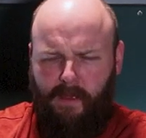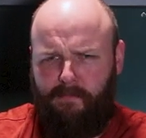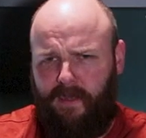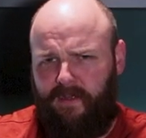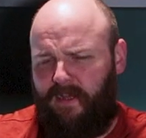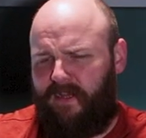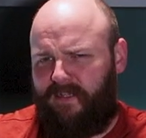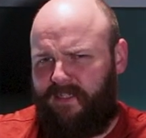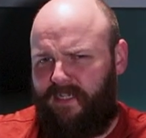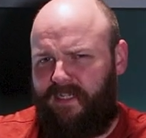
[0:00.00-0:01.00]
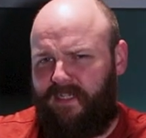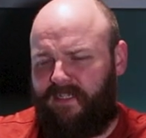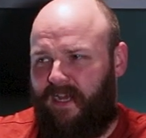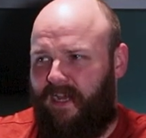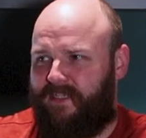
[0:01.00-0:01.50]
But see
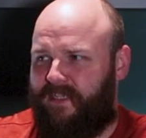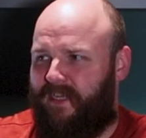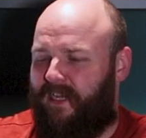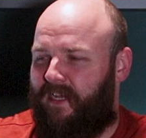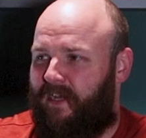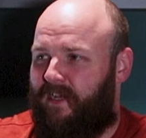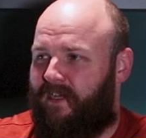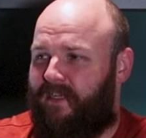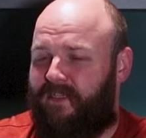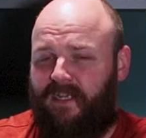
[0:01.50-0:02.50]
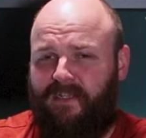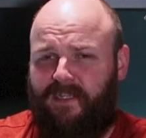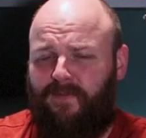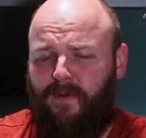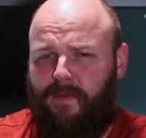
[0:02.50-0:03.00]
this as a
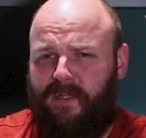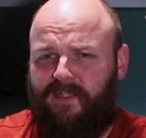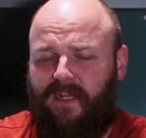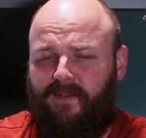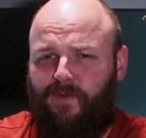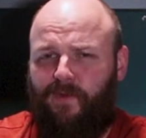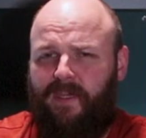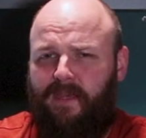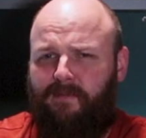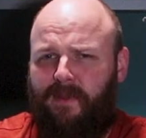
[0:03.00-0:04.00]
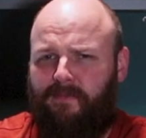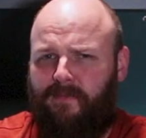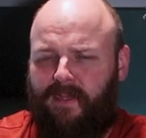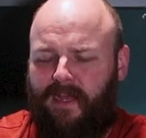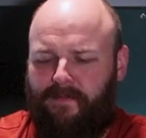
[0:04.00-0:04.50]
incentive for myself to keep
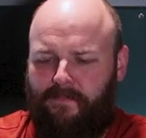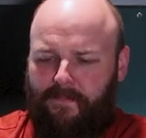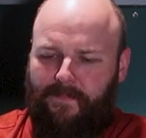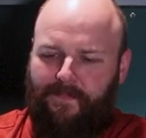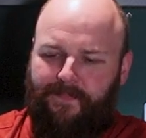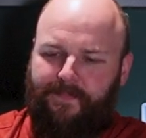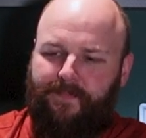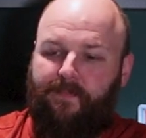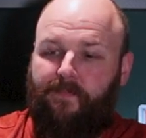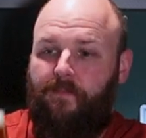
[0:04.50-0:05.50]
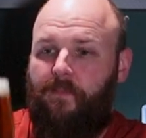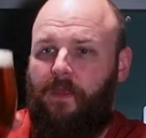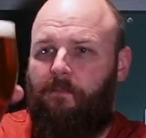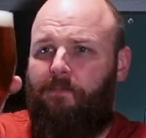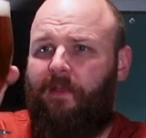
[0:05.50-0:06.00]
them again.
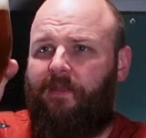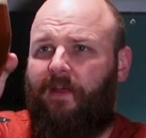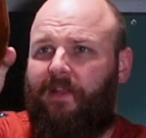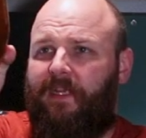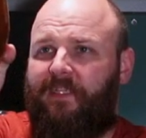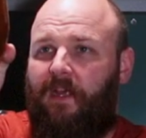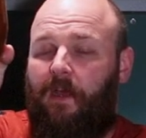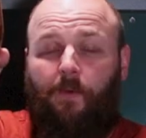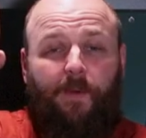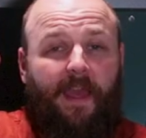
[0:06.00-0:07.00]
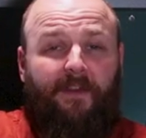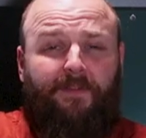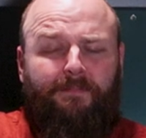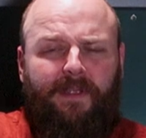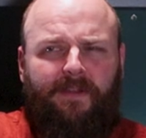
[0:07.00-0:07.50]
But nonetheless, we
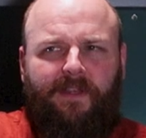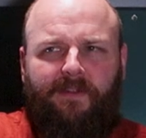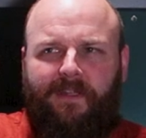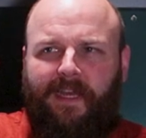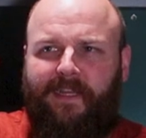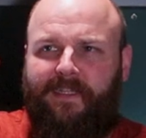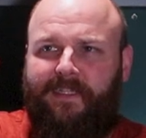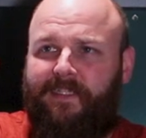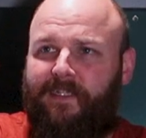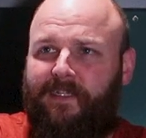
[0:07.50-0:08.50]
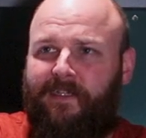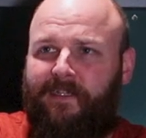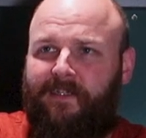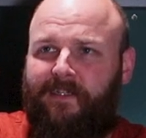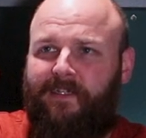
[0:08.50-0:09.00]
have a beer here that is,
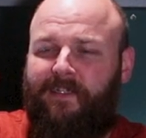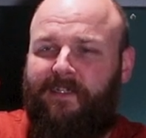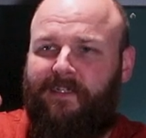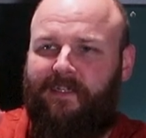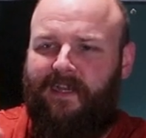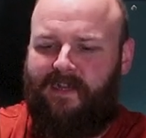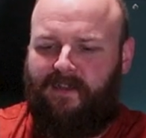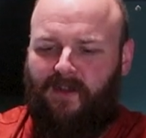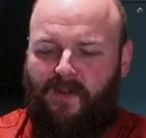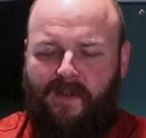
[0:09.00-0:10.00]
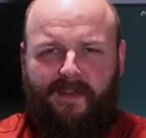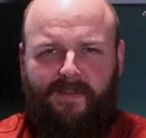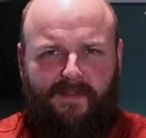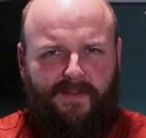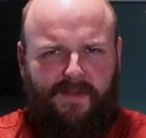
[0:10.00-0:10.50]
uh, yeah,
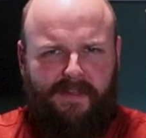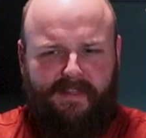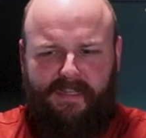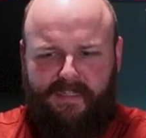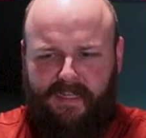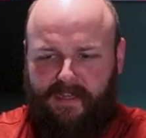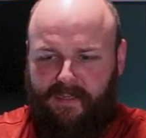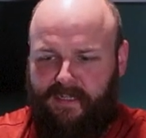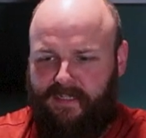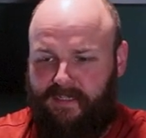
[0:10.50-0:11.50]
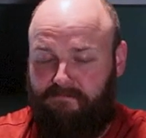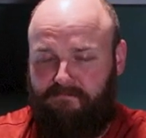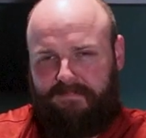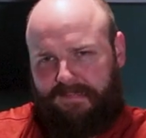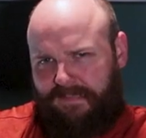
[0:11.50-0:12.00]
craving for a tasting, and
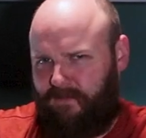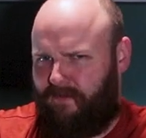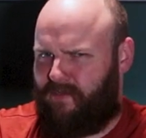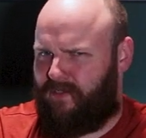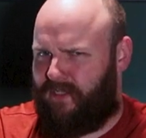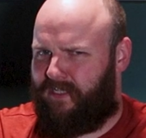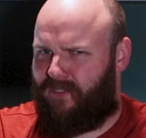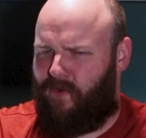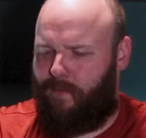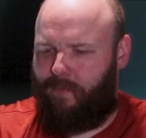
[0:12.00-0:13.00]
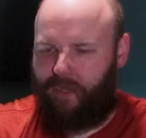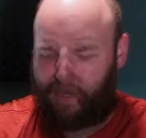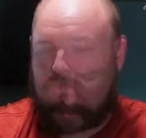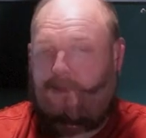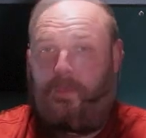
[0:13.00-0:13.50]
honestly, so am I.
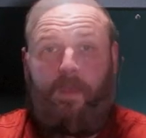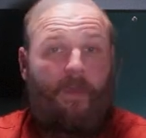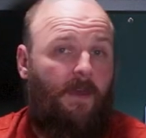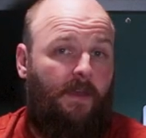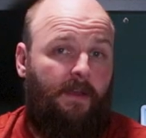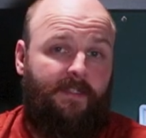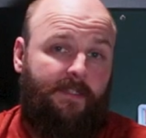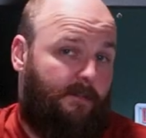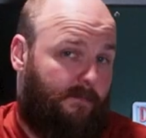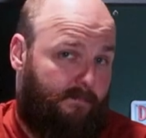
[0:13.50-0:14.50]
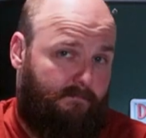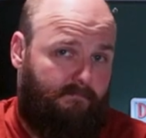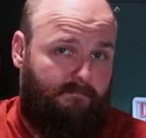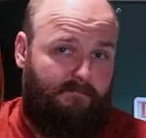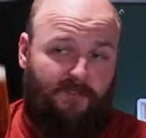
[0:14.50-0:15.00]
So,
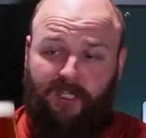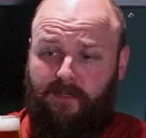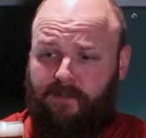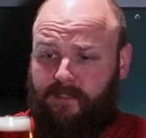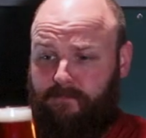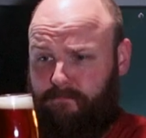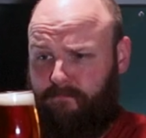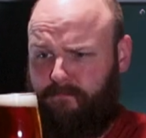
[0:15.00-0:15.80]
cheers!